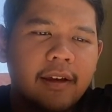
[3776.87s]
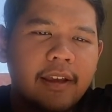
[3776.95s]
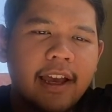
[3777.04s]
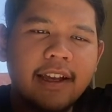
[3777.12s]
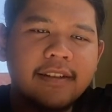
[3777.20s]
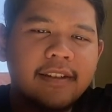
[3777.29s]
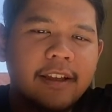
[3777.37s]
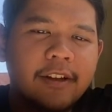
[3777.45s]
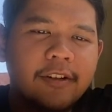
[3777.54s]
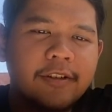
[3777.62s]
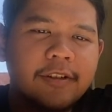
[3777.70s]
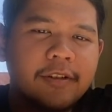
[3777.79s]
yes, and
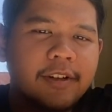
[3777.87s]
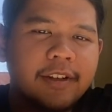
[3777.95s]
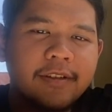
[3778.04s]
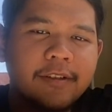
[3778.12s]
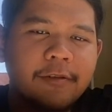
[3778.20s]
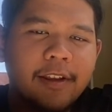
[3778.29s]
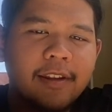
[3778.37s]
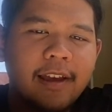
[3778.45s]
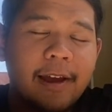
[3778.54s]
also this one.